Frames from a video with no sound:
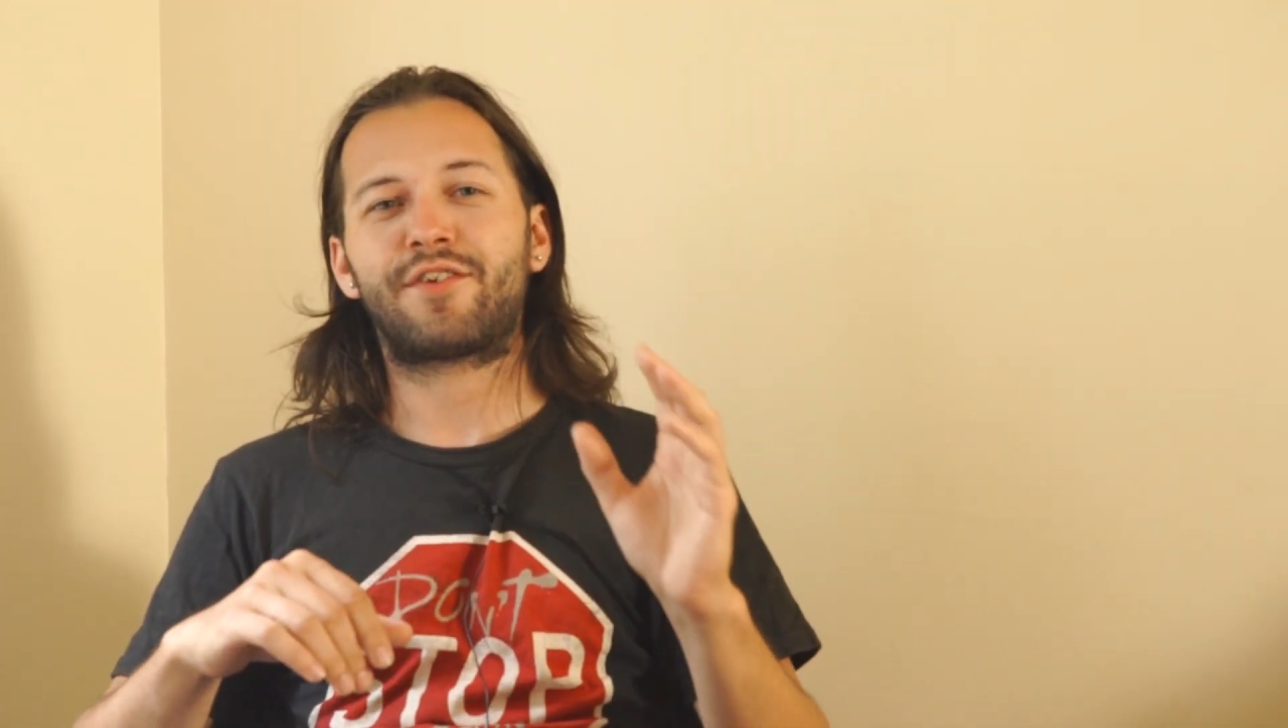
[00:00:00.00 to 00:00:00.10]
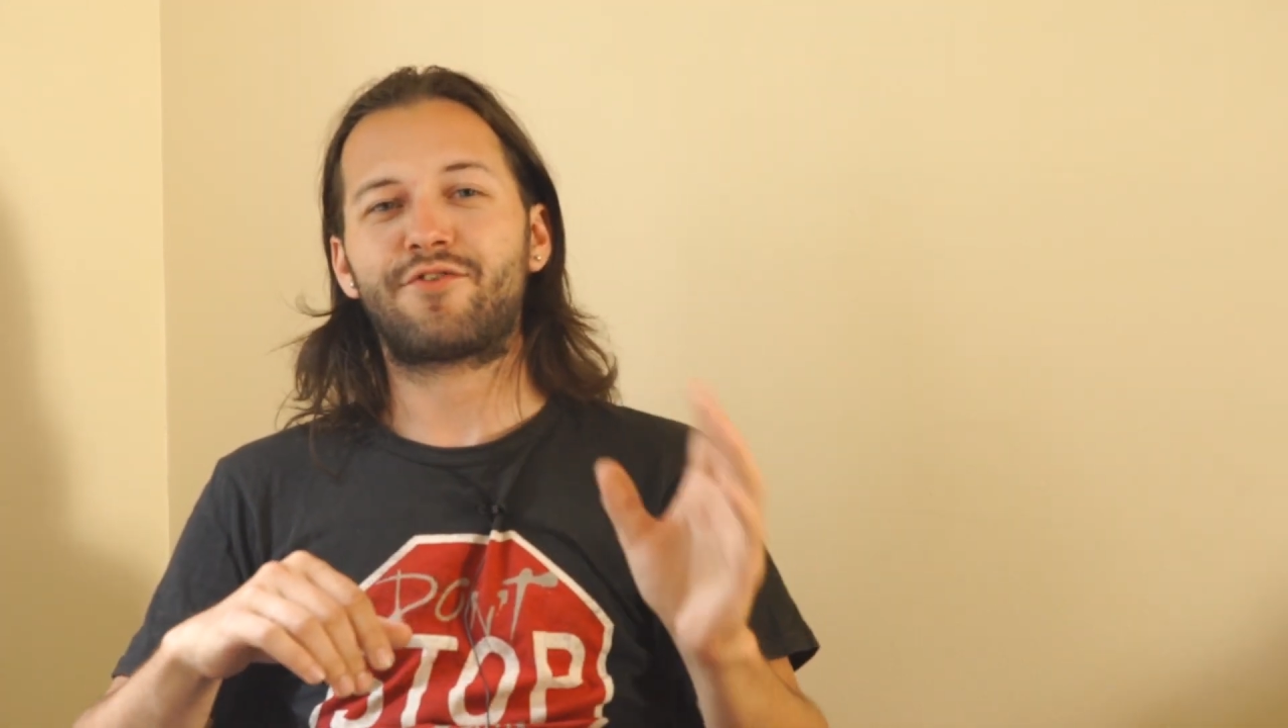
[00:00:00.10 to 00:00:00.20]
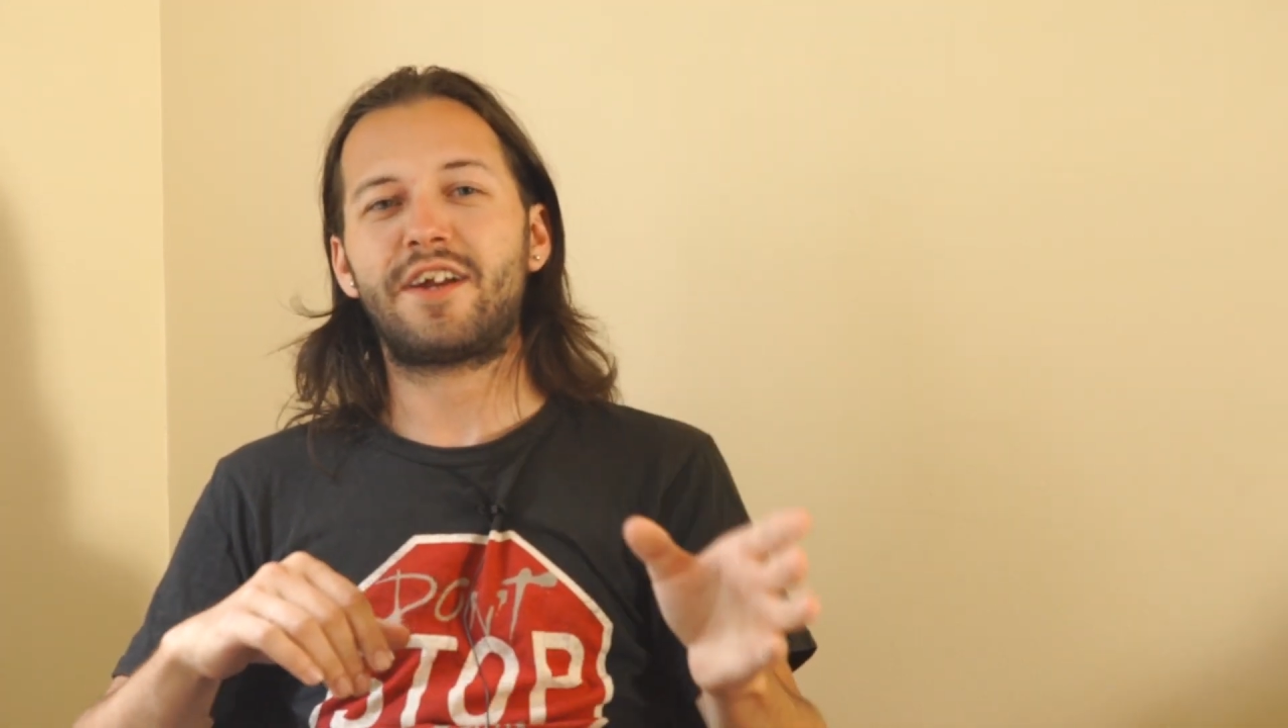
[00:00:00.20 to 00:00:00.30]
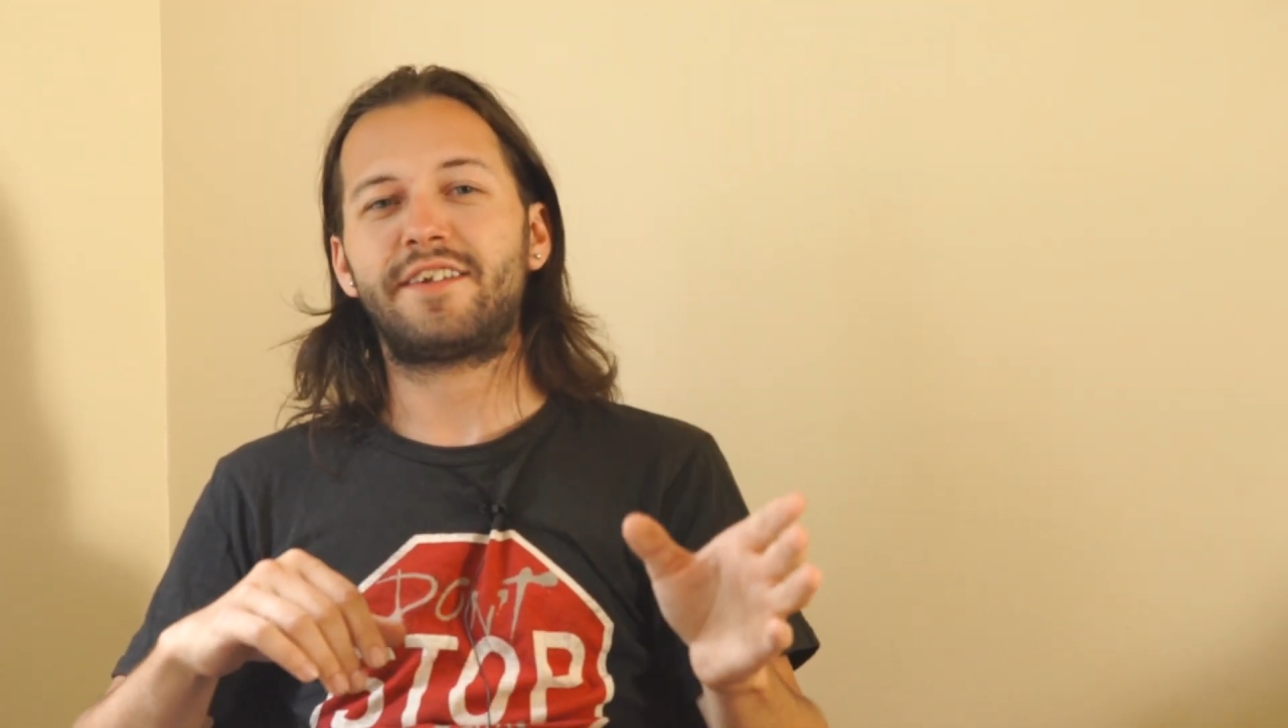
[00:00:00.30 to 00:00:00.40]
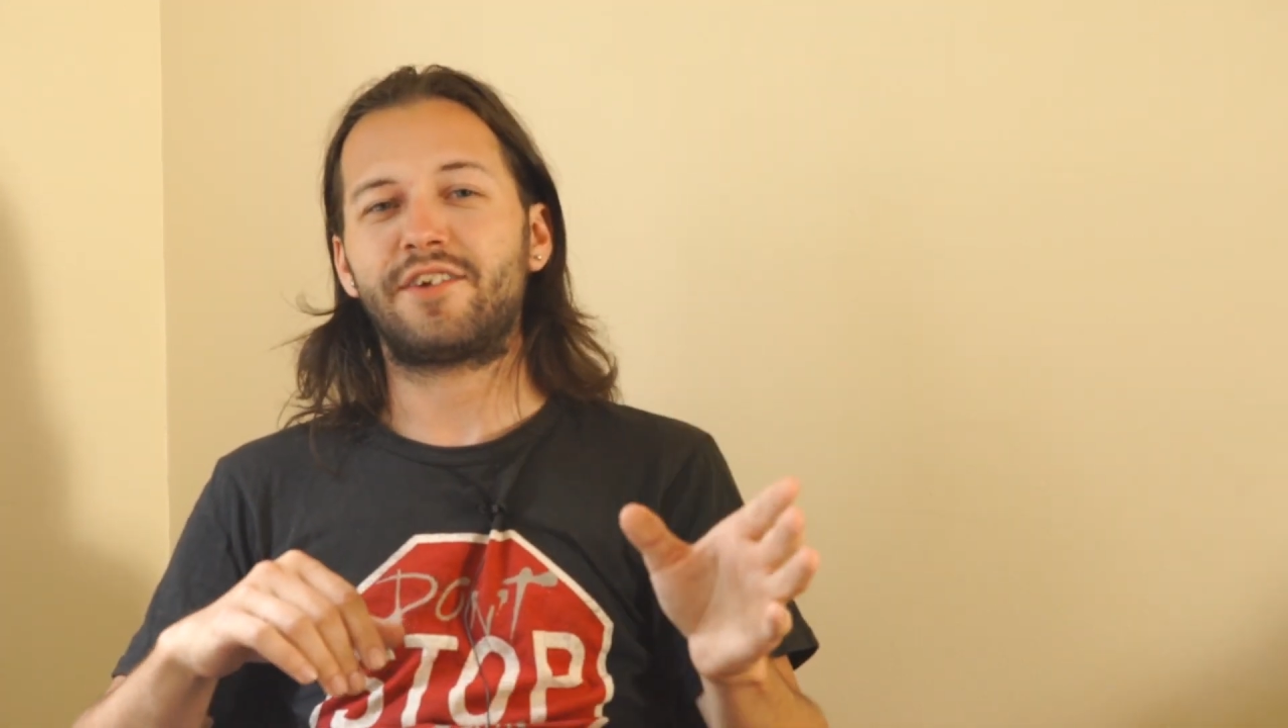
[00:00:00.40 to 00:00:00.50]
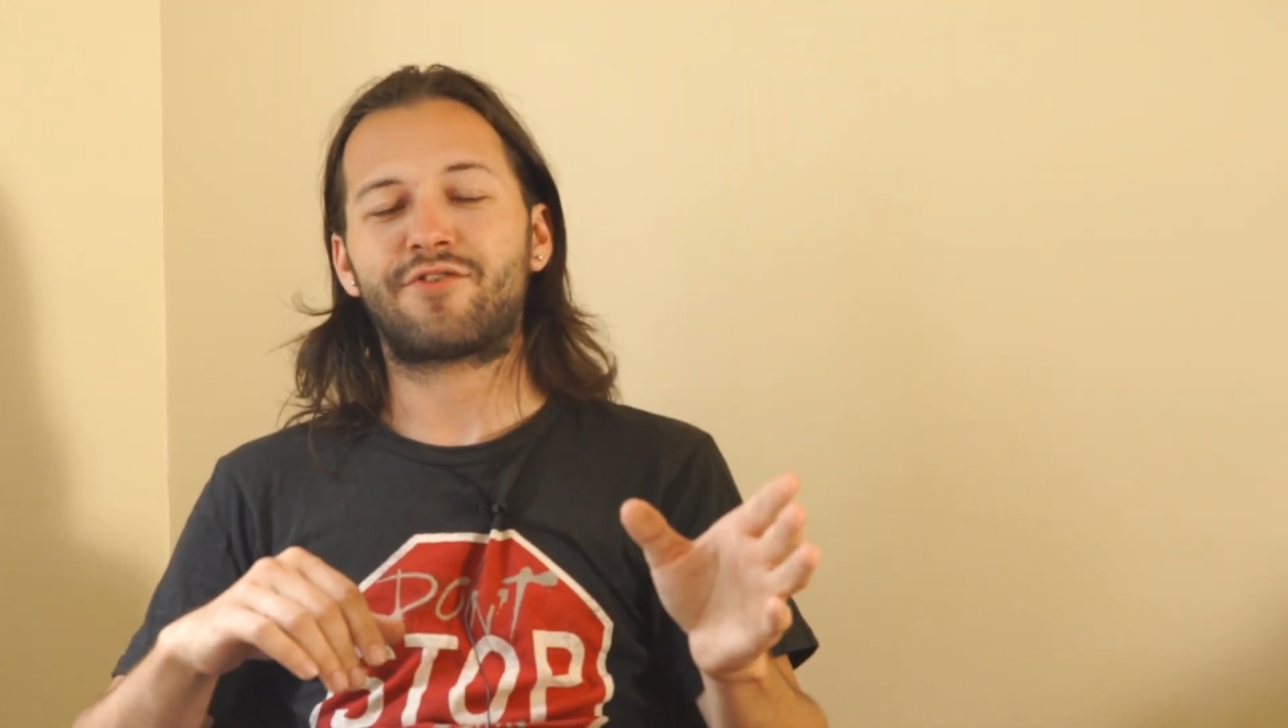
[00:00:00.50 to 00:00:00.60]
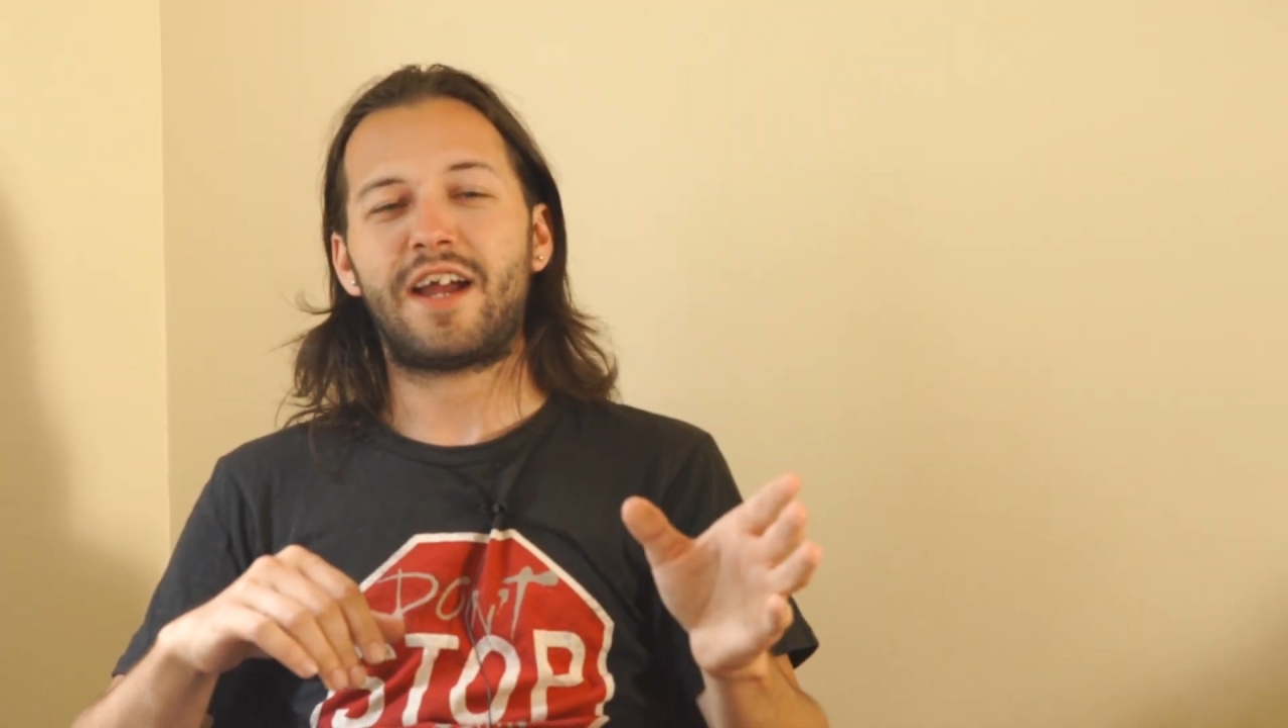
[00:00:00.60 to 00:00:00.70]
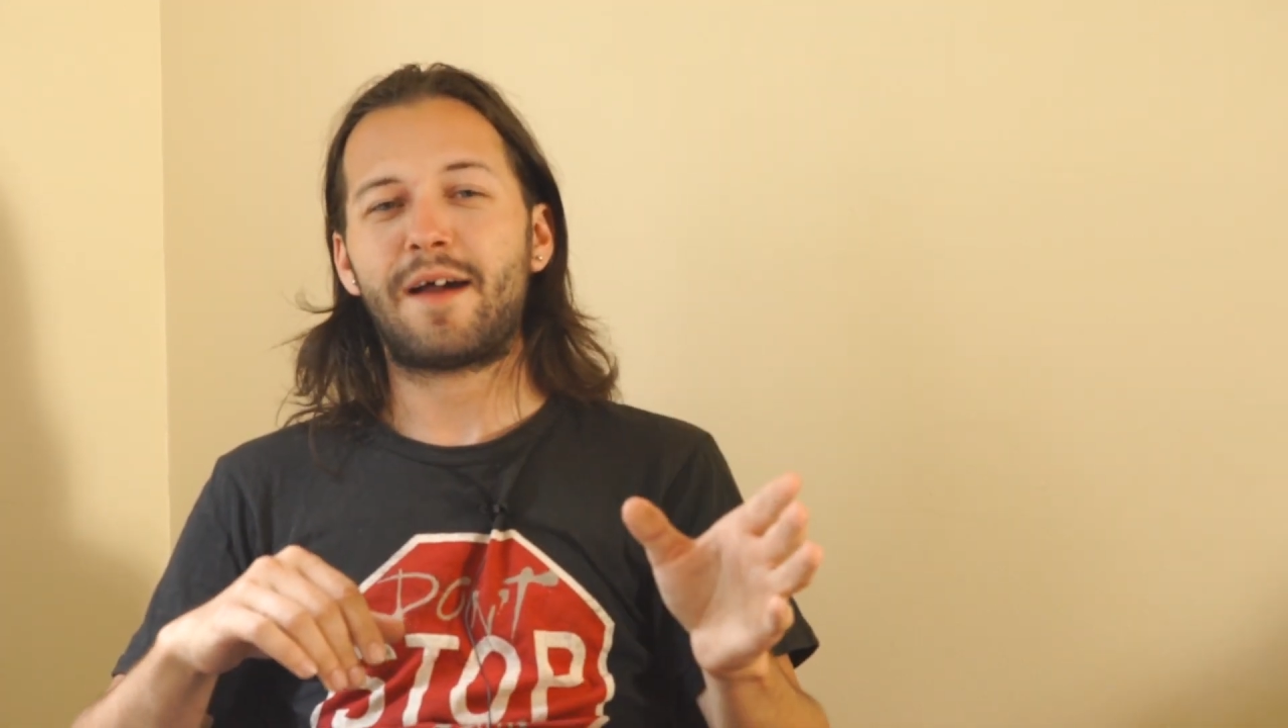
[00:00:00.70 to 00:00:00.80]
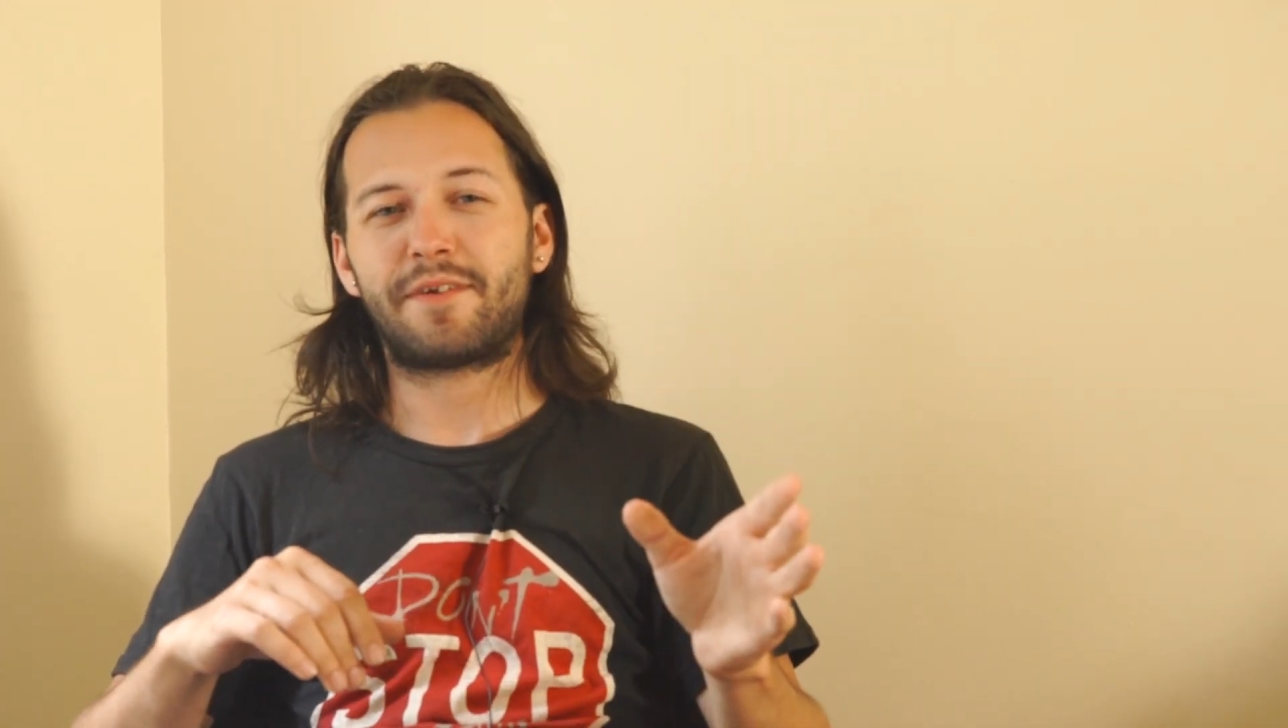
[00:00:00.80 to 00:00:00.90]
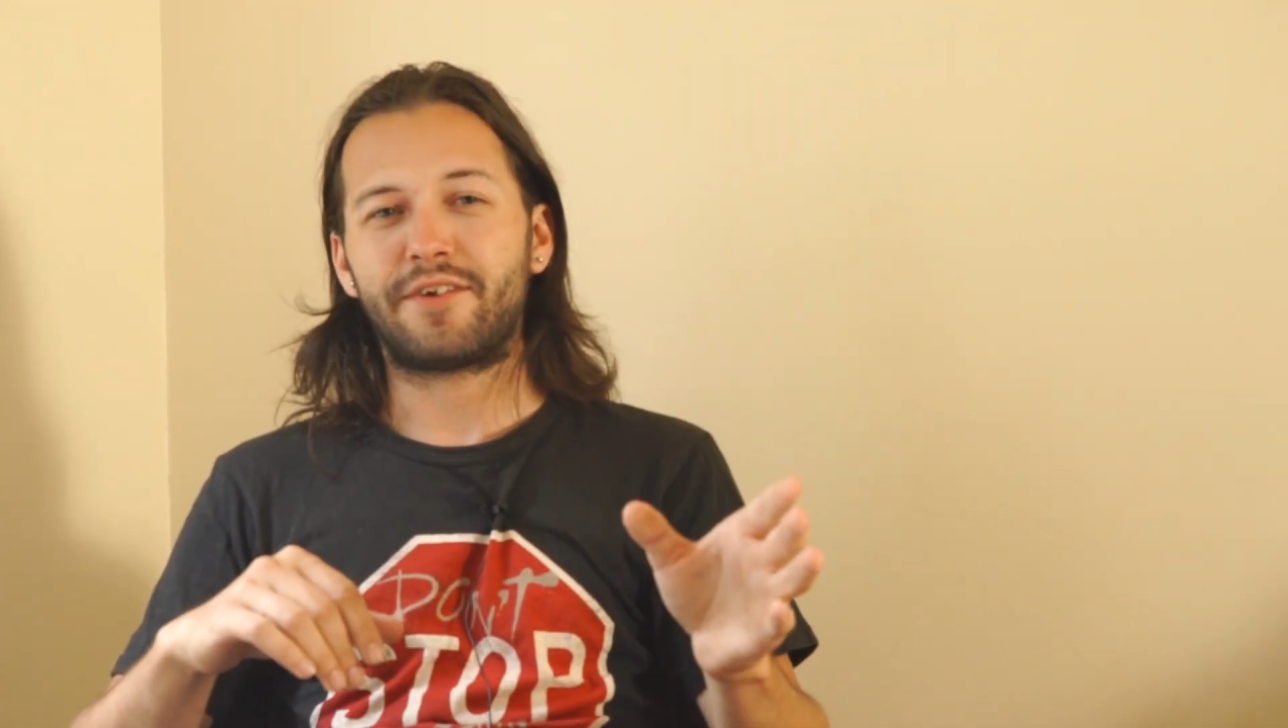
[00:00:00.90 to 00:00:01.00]
straight to
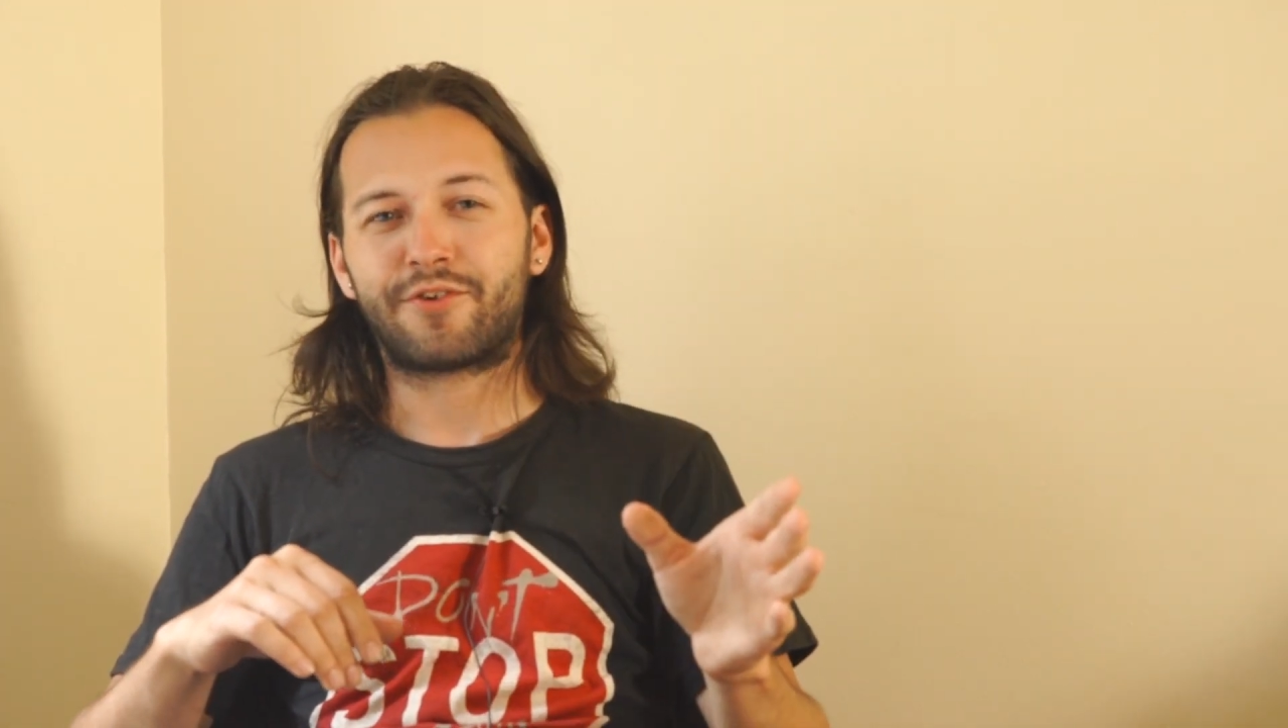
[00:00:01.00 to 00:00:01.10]
Trapt